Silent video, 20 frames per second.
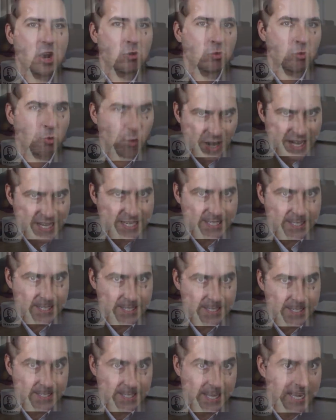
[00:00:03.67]
this guy's
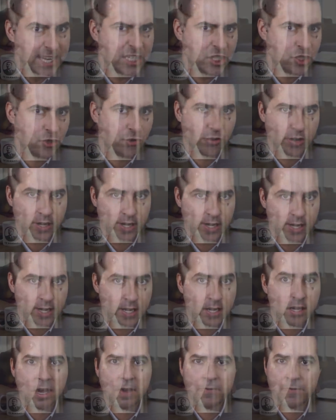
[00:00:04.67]
racist history,
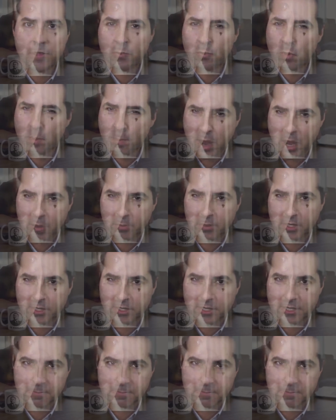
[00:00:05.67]
Alexandria Ocasio